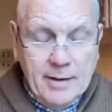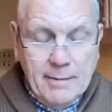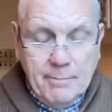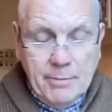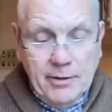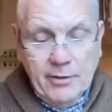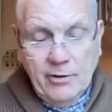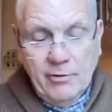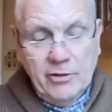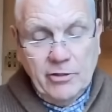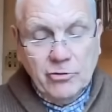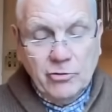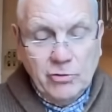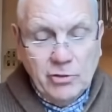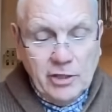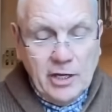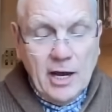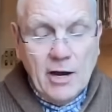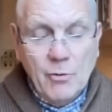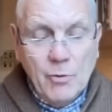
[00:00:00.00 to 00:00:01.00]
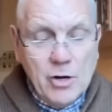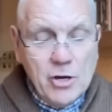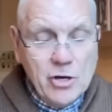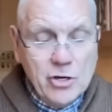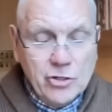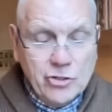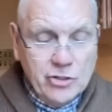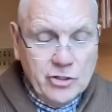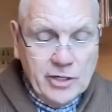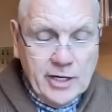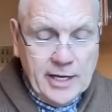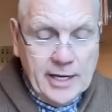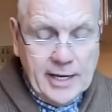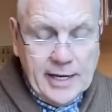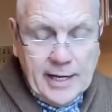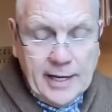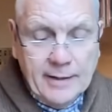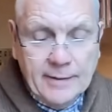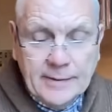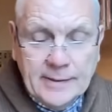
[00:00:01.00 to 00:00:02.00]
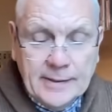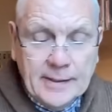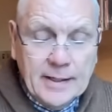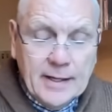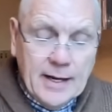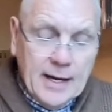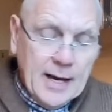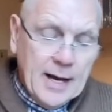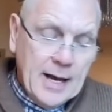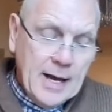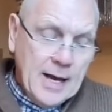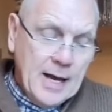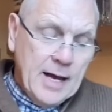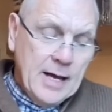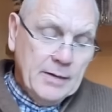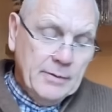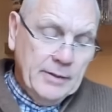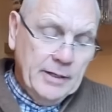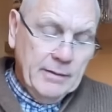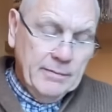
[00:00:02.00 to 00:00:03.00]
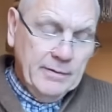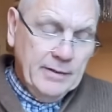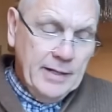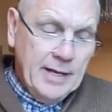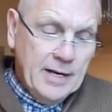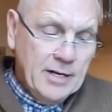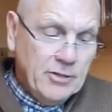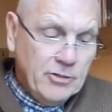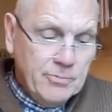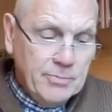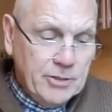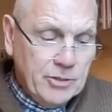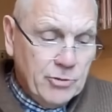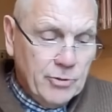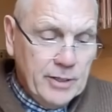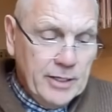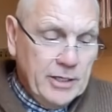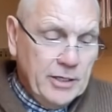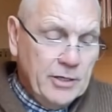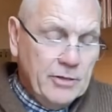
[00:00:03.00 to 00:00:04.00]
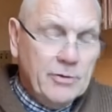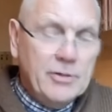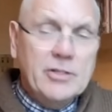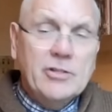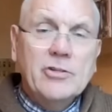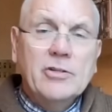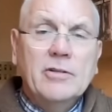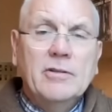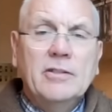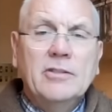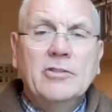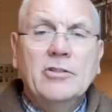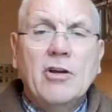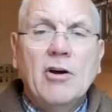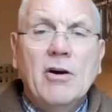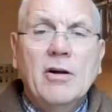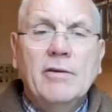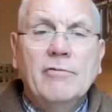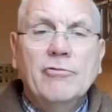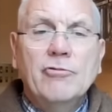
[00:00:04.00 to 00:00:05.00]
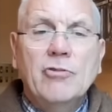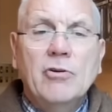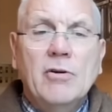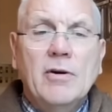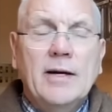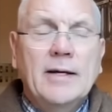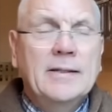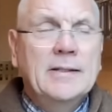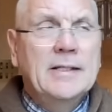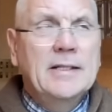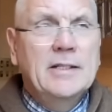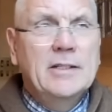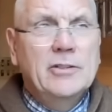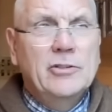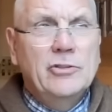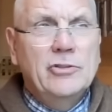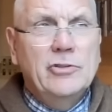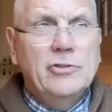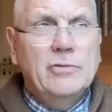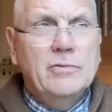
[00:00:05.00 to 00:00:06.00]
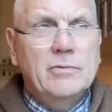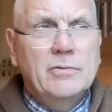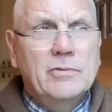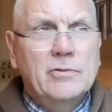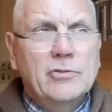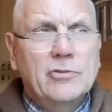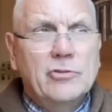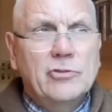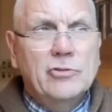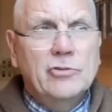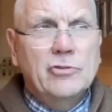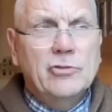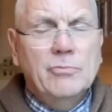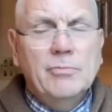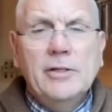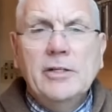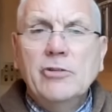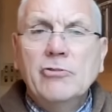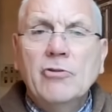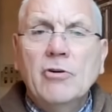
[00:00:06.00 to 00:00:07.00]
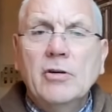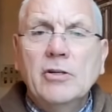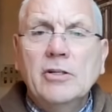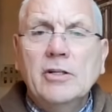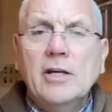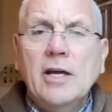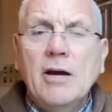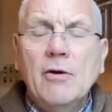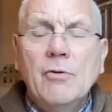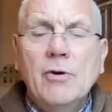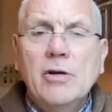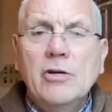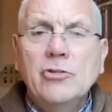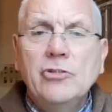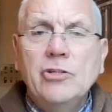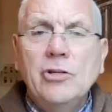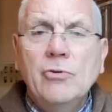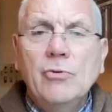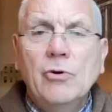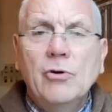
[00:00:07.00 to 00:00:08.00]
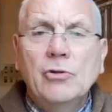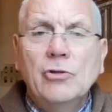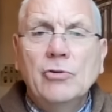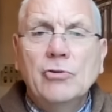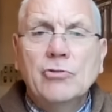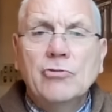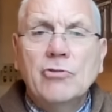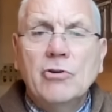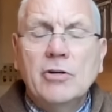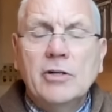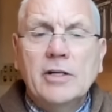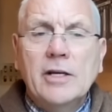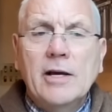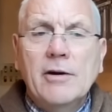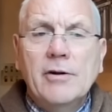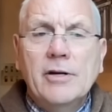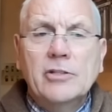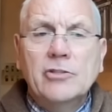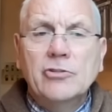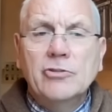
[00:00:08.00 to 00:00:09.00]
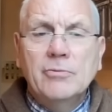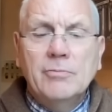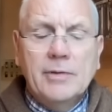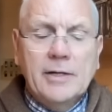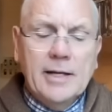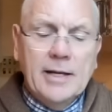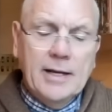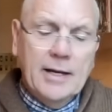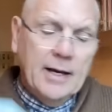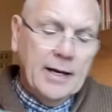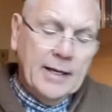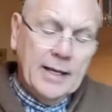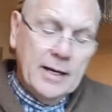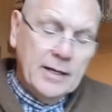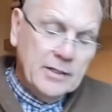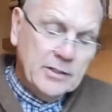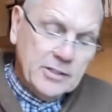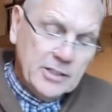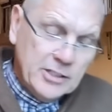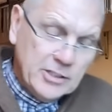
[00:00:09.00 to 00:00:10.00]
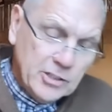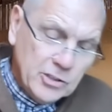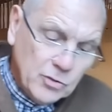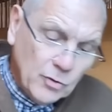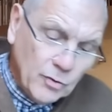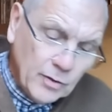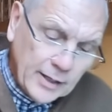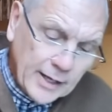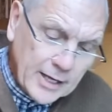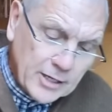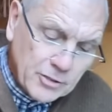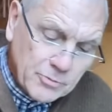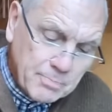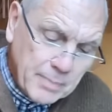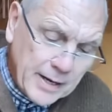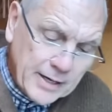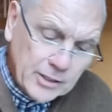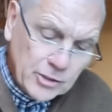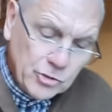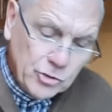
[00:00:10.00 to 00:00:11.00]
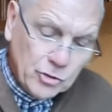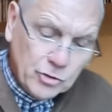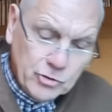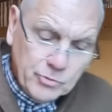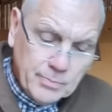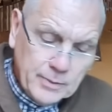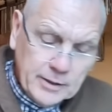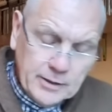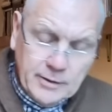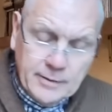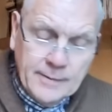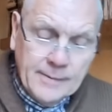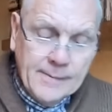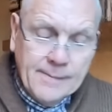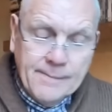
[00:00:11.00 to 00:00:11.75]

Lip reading: But there is some coercion here. And the energy between you is kind of somebody trying to coerce you, or you're trying to coerce somebody. This is all against better judgment.